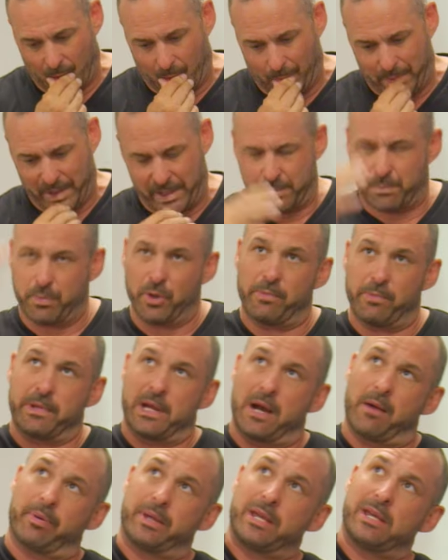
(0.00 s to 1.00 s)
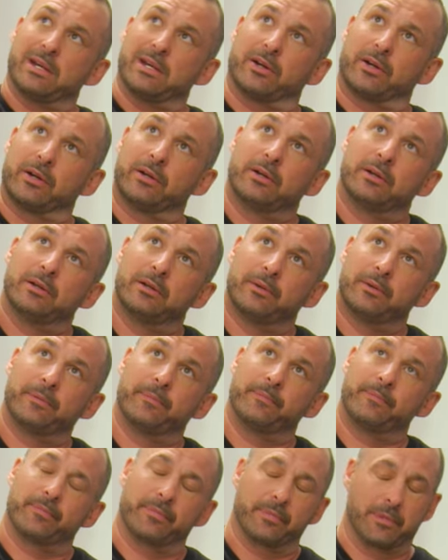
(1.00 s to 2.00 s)
But he's putting me up here
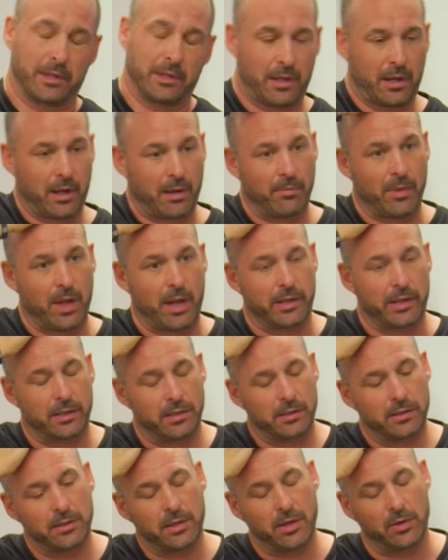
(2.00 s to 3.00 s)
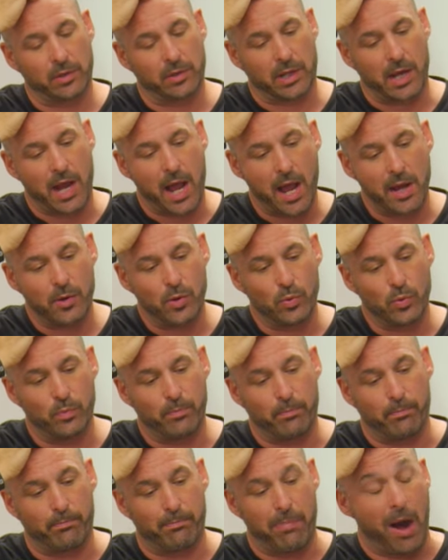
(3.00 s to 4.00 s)
and I'm like, yo, the guy
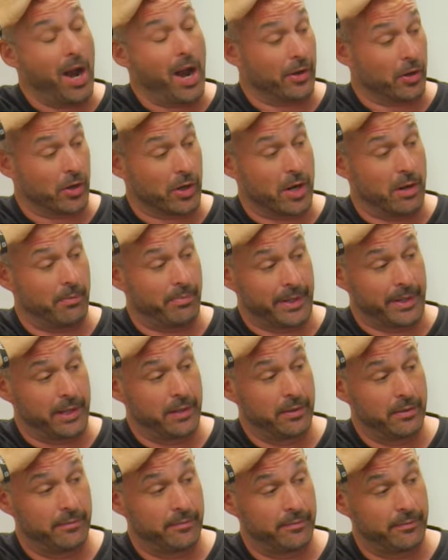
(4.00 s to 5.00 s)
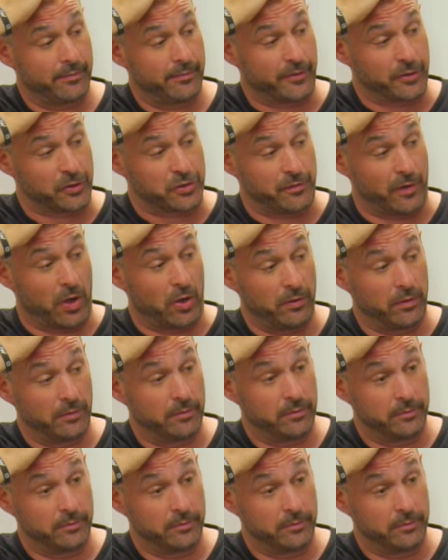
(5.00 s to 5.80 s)
who bought our company, first of all,